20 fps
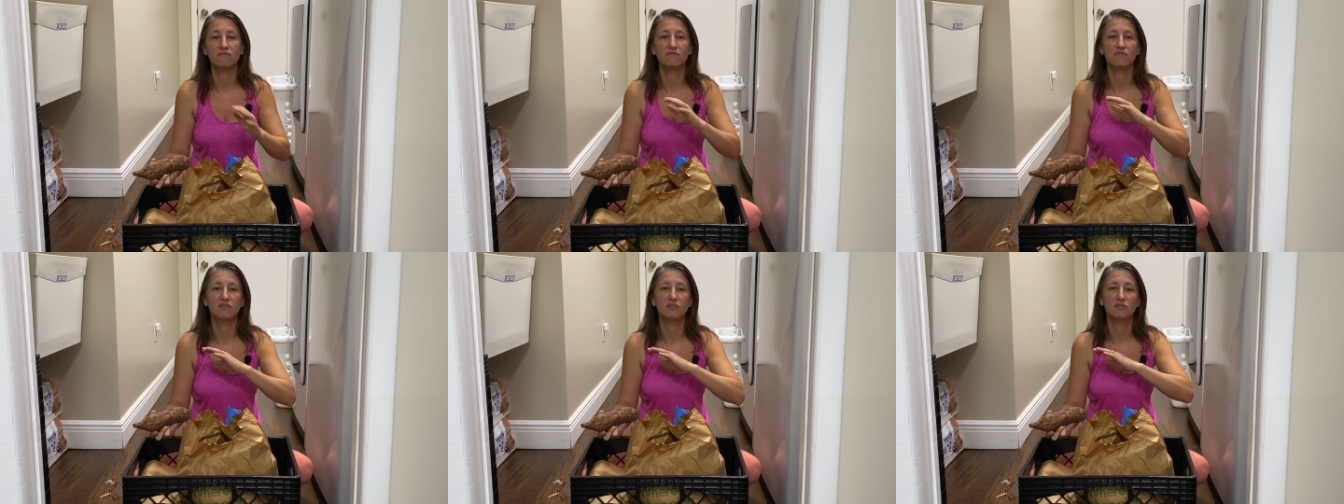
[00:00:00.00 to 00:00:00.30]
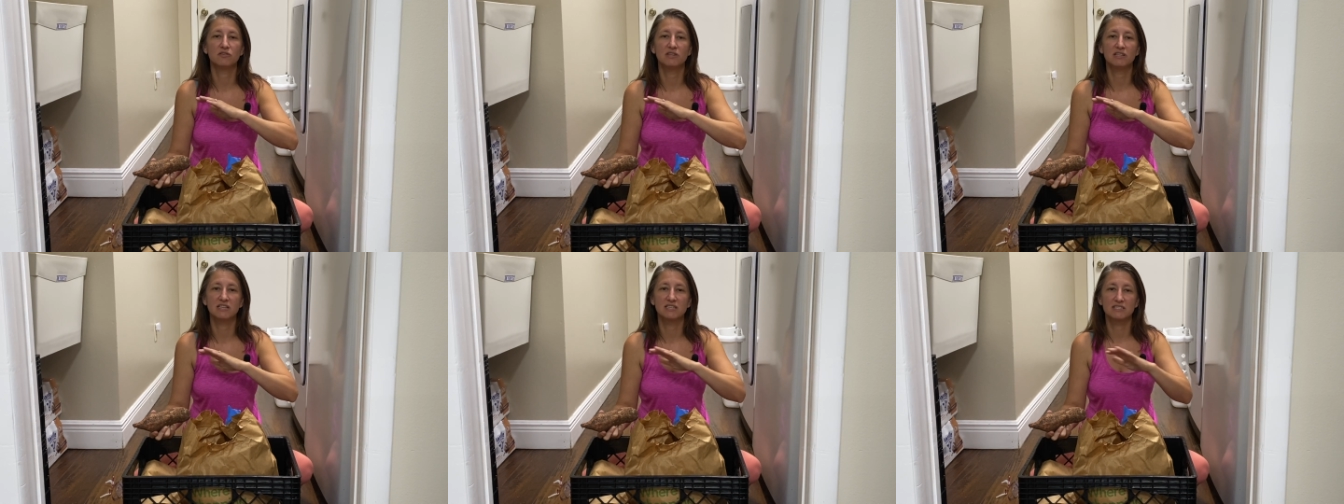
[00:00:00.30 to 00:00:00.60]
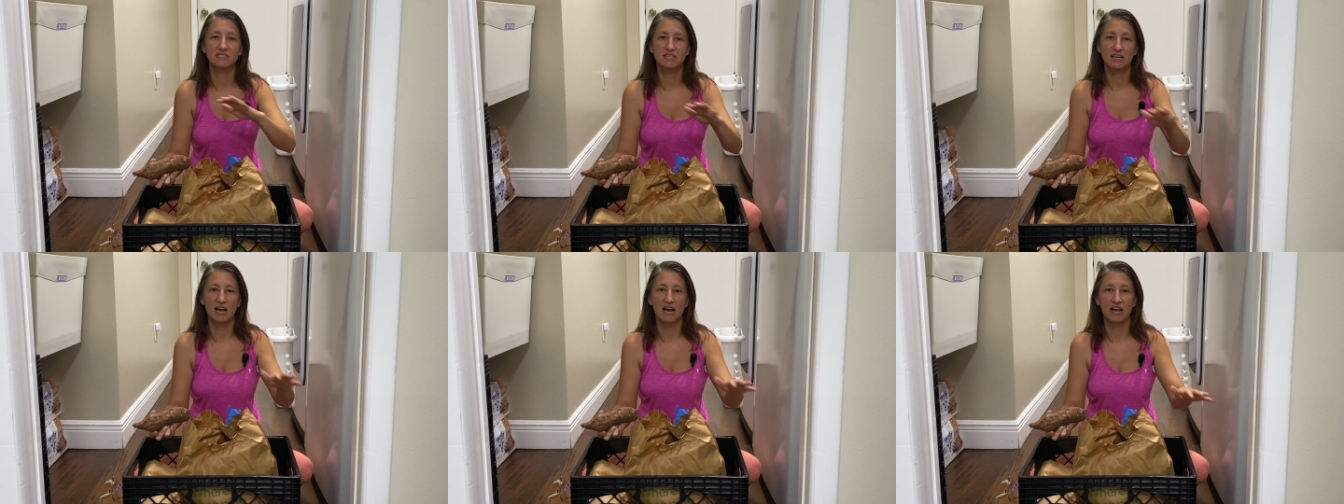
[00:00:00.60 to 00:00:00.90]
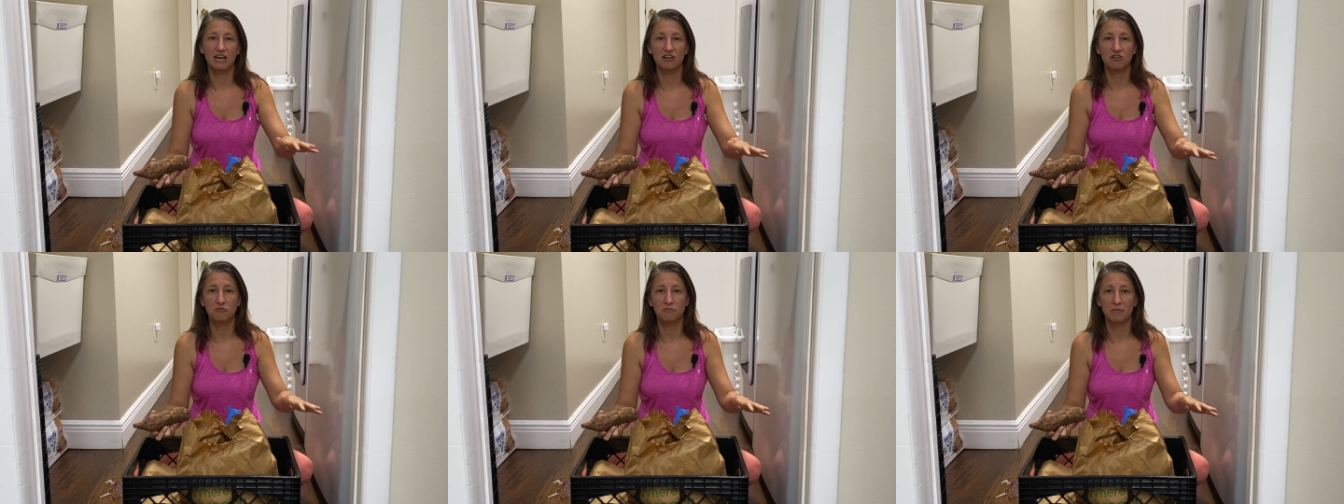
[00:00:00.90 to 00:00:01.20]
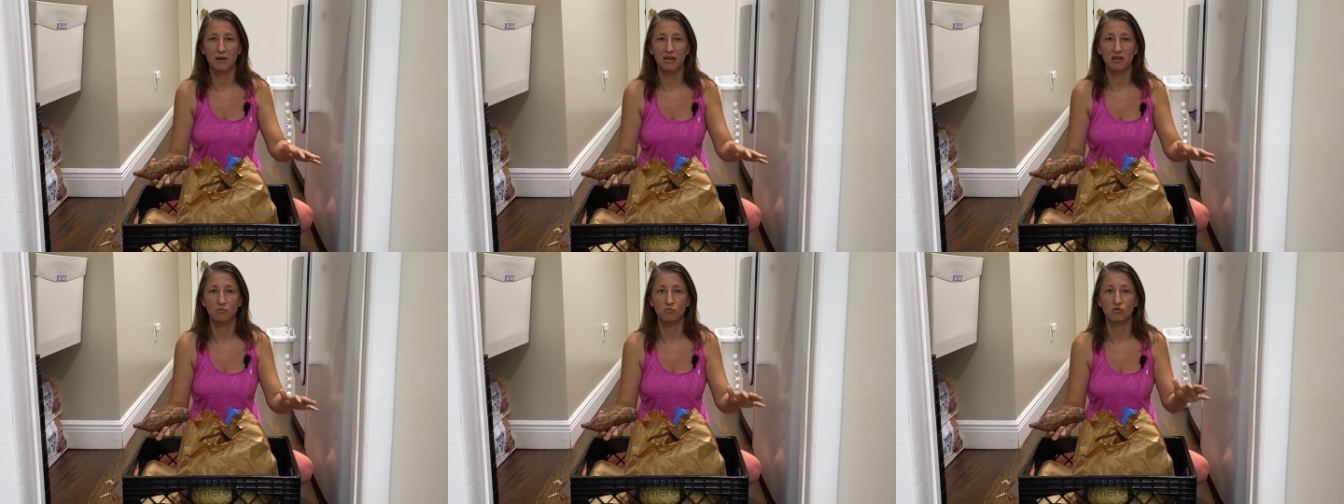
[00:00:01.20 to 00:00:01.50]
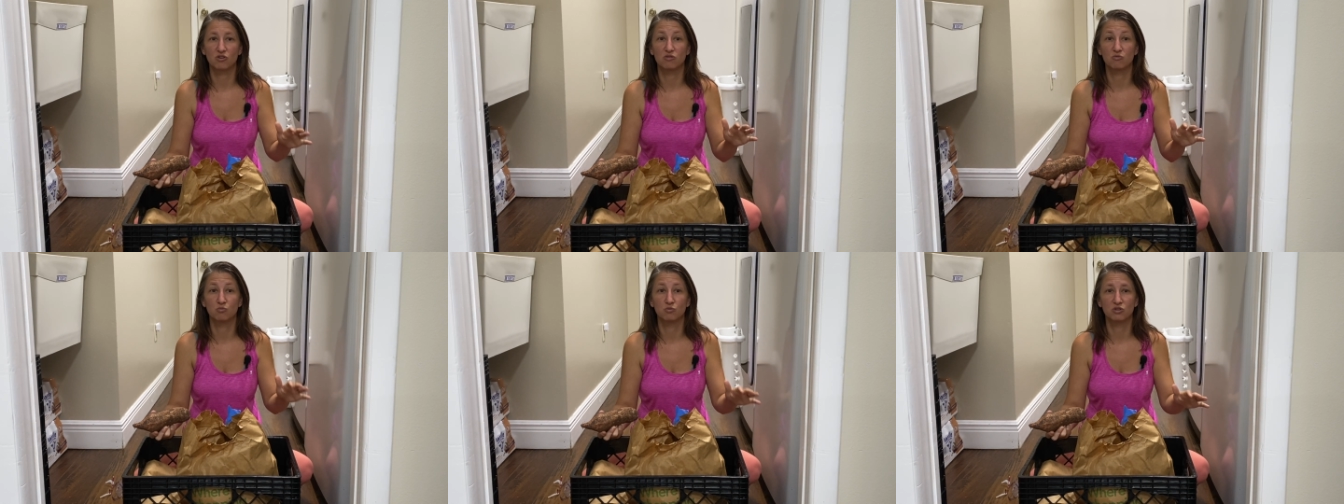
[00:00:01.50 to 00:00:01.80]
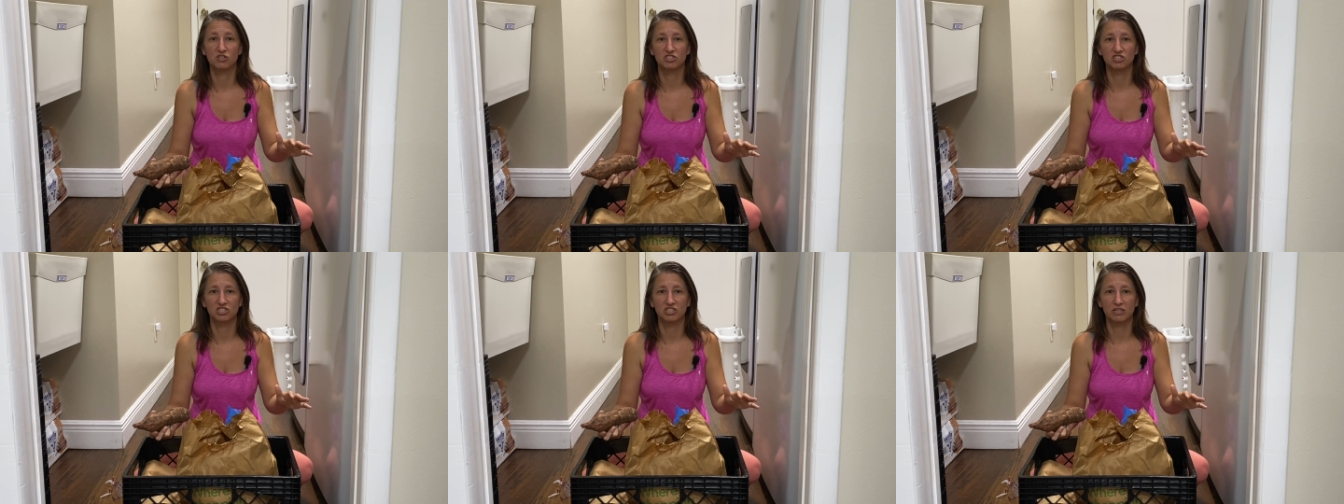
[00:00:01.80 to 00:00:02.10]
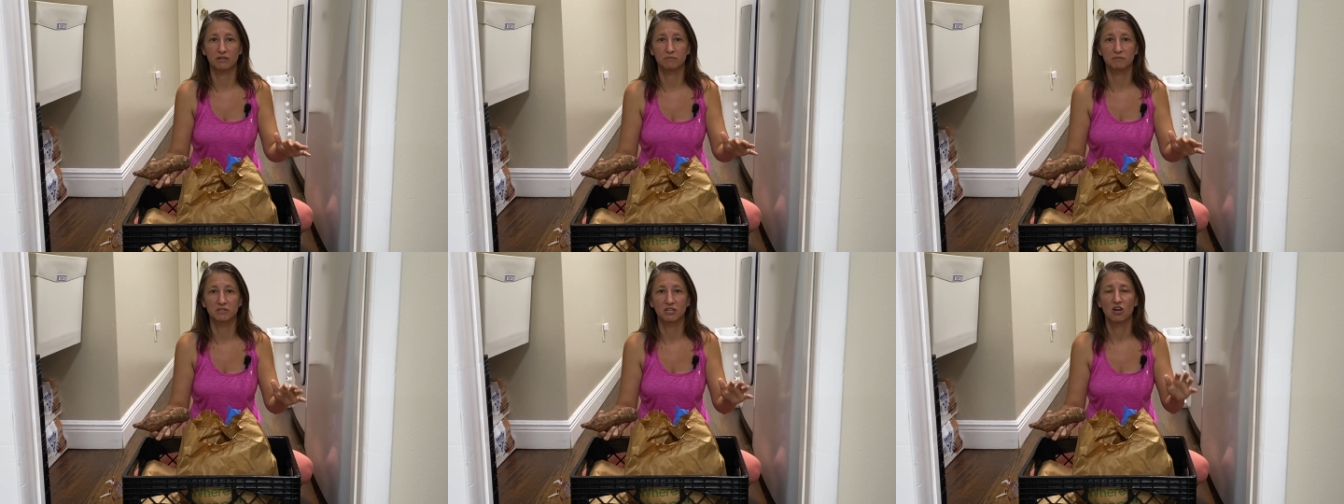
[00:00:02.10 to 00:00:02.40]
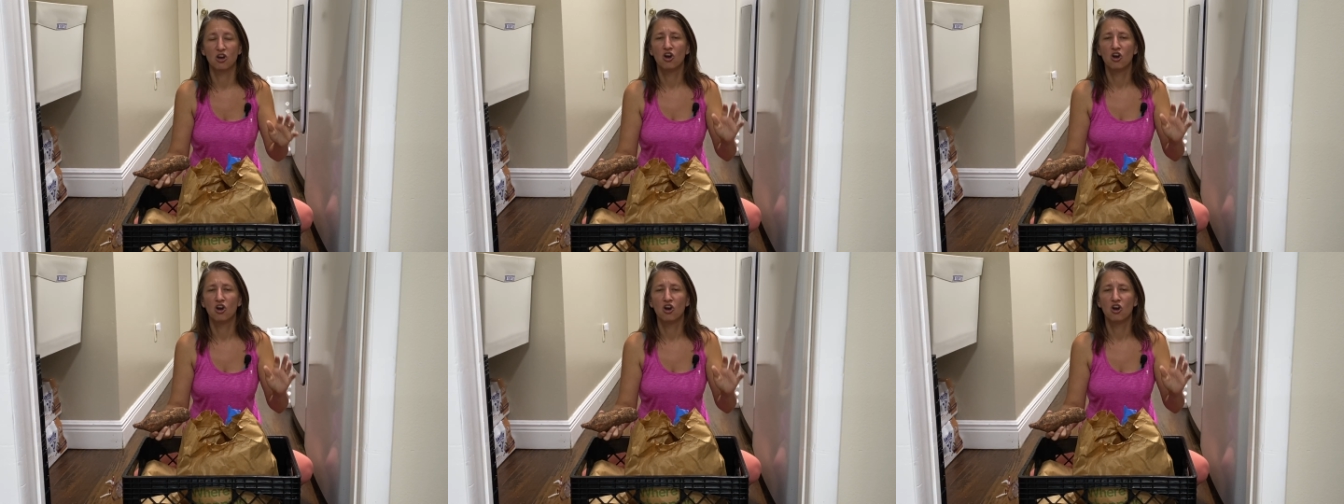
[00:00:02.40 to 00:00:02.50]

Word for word: fill the entire bed with wood chips